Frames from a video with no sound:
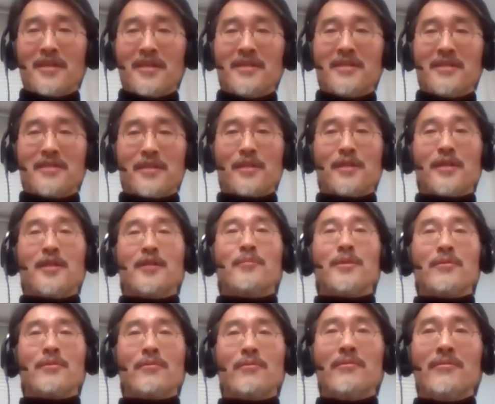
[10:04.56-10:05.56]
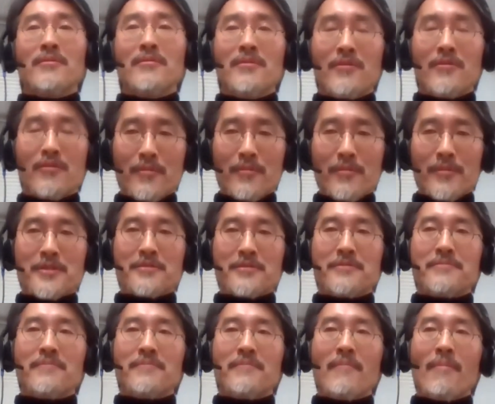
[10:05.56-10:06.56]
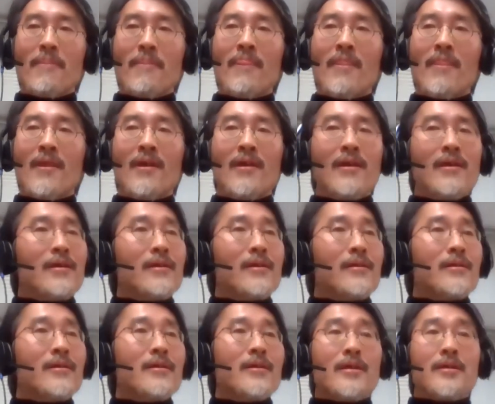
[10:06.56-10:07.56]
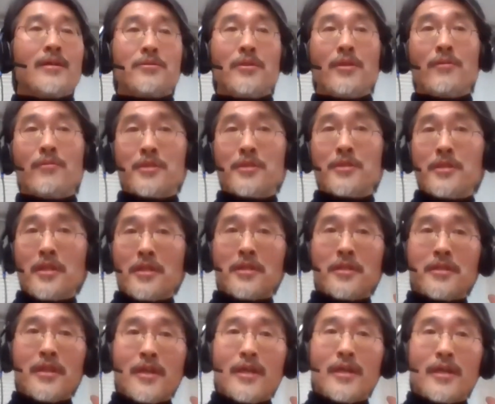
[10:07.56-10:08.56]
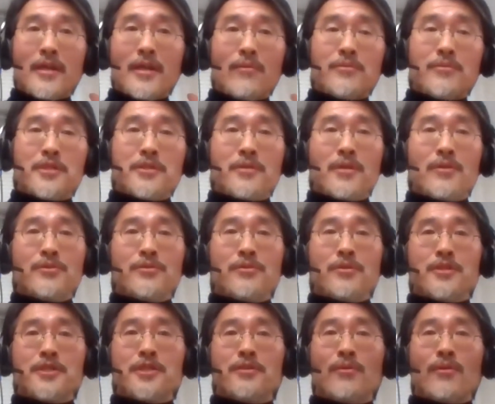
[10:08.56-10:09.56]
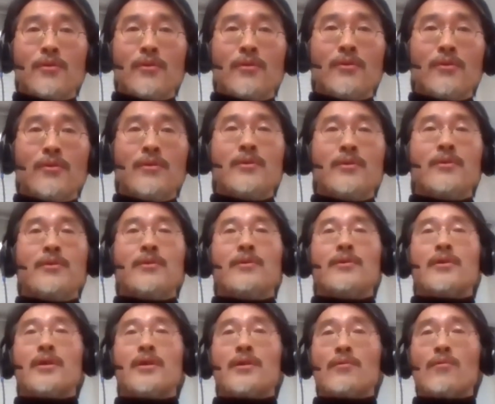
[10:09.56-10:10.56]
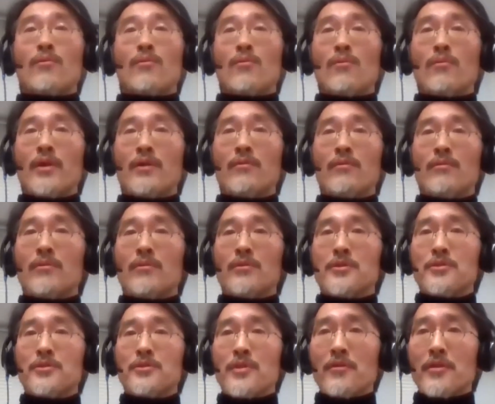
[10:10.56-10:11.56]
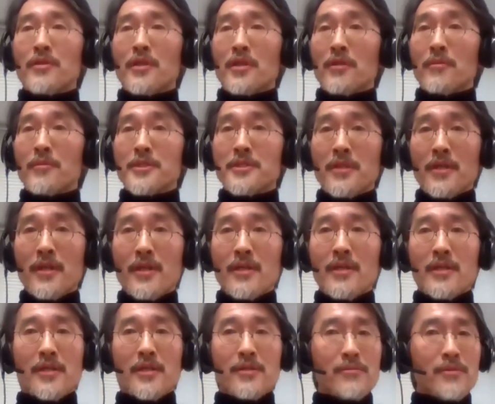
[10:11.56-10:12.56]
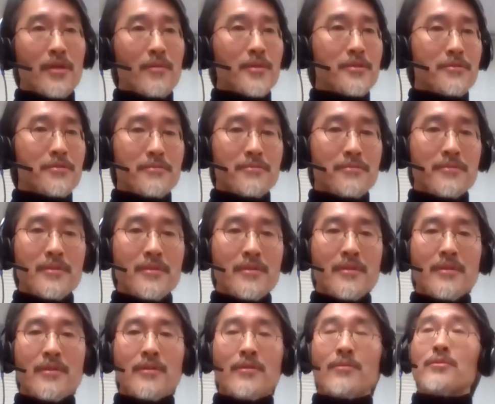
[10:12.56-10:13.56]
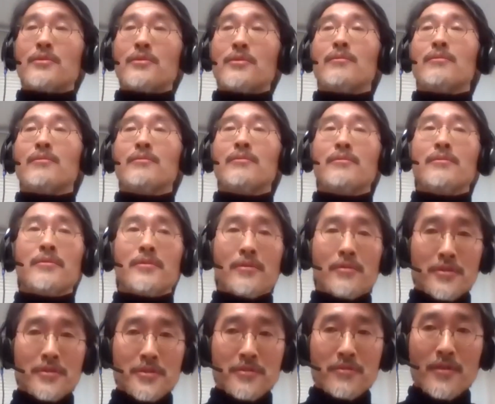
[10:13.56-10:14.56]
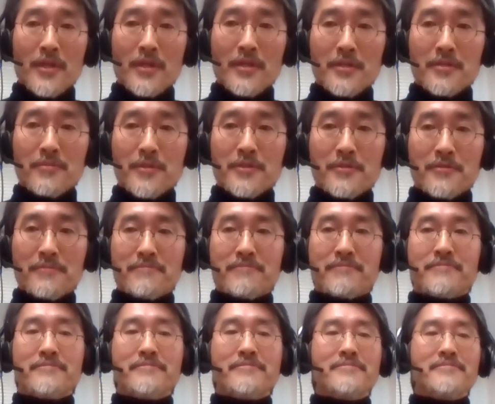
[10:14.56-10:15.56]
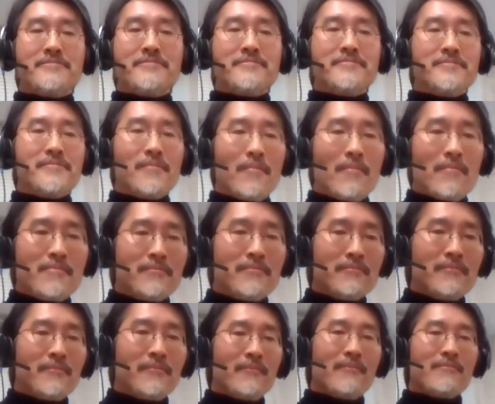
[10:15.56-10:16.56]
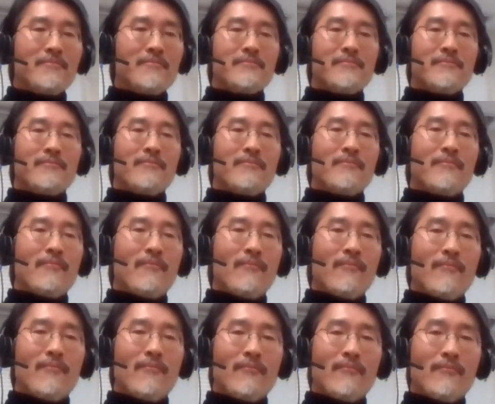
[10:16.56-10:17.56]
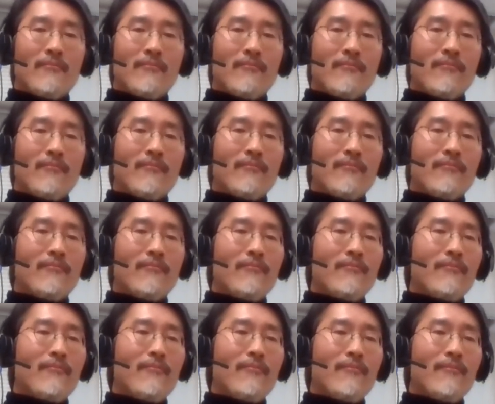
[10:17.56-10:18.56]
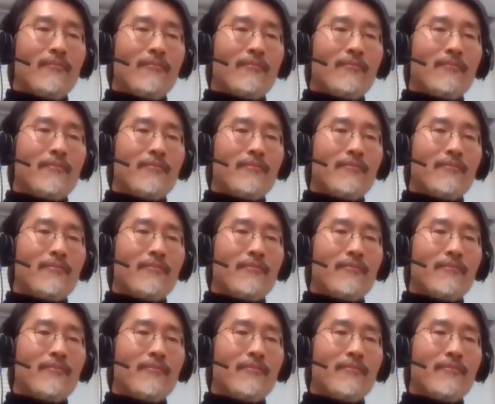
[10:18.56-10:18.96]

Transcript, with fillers: sessions, and I want to uh, ask some questions, direct and a bit indirect questions. Uh, Professor uh, Sugita, thank you very much for accepting this uh, lecture. And uh, please uh, start your